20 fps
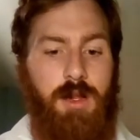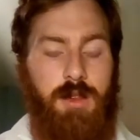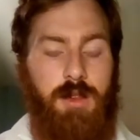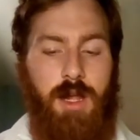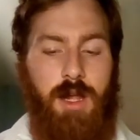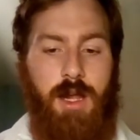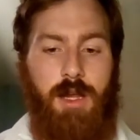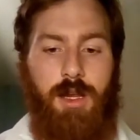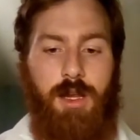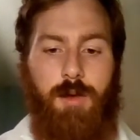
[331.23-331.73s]

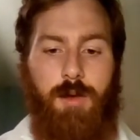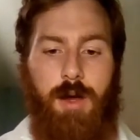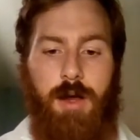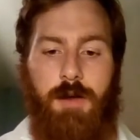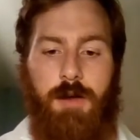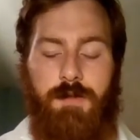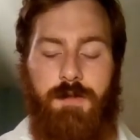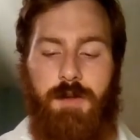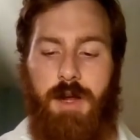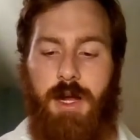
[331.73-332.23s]
then you
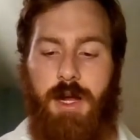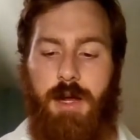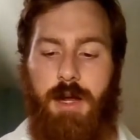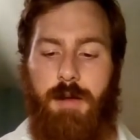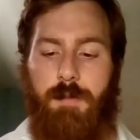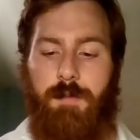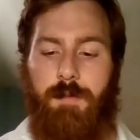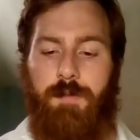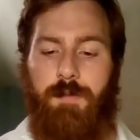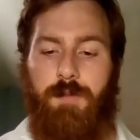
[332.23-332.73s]
have
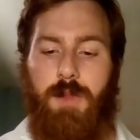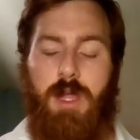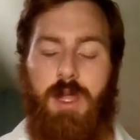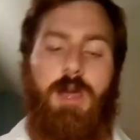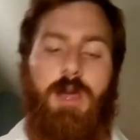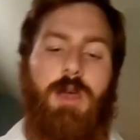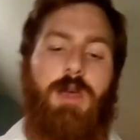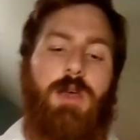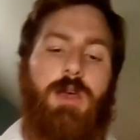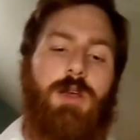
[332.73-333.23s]

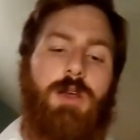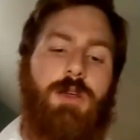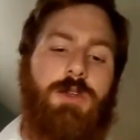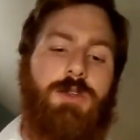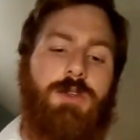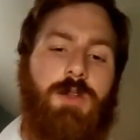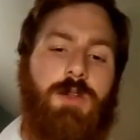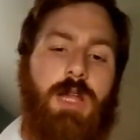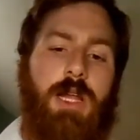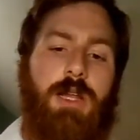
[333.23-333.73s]

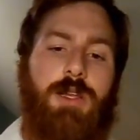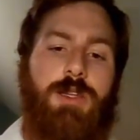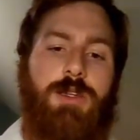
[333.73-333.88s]
so then